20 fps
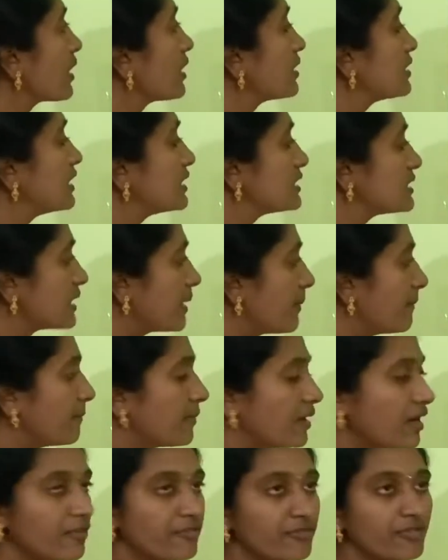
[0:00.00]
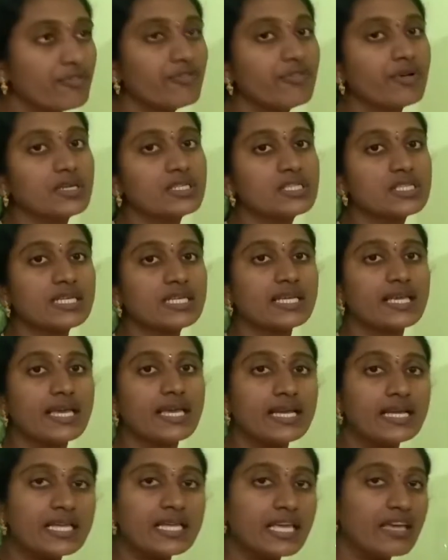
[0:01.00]
The sum of first
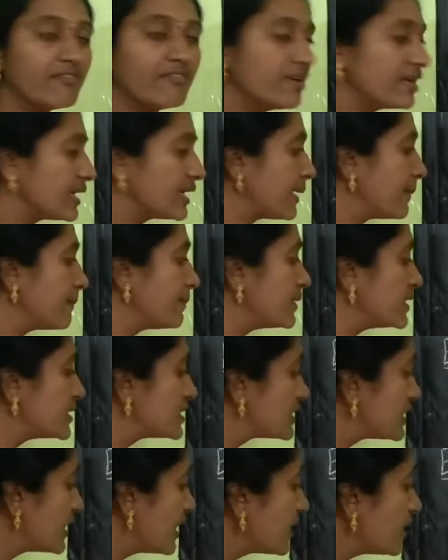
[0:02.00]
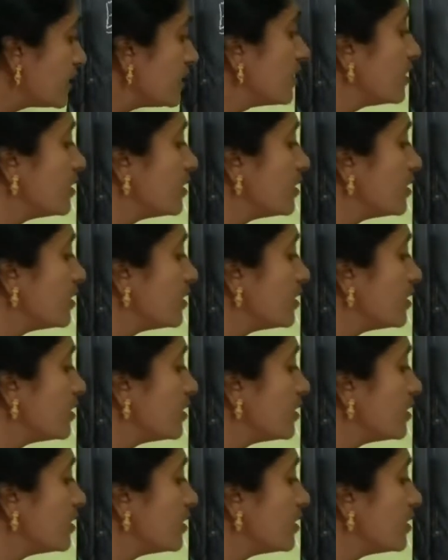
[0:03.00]
n even numbers are,